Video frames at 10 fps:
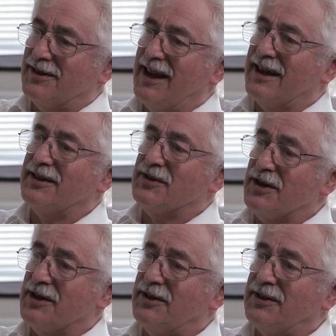like at
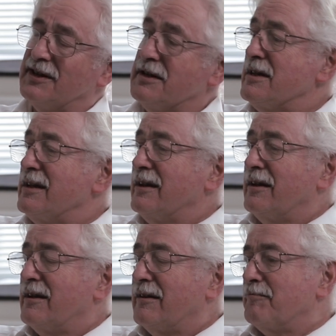Earth,
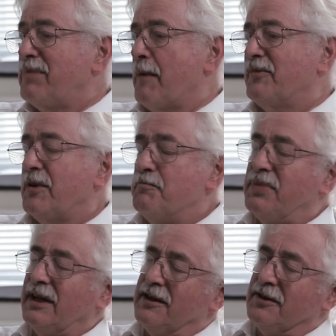perhaps 1
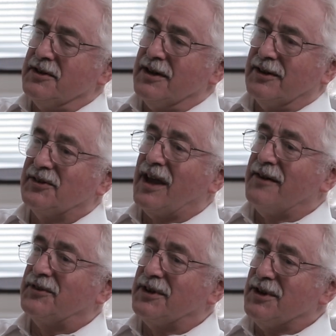billion years
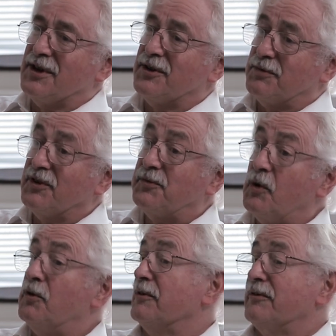after the Earth was
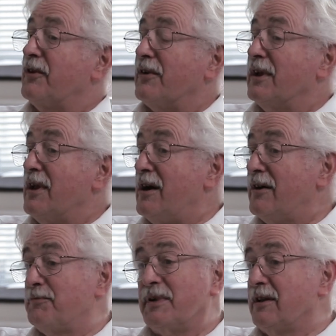born,
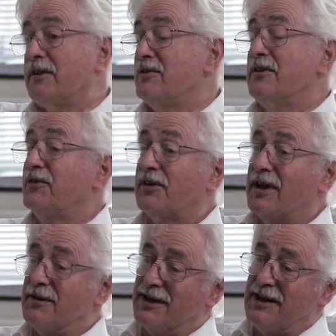3.5 billion years
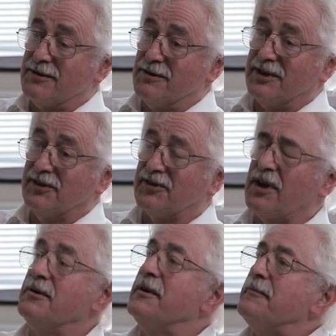ago, in other words.
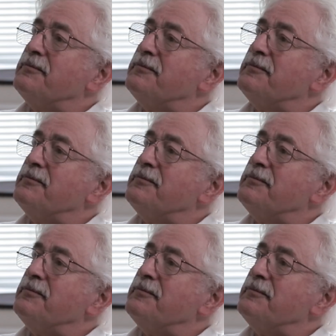So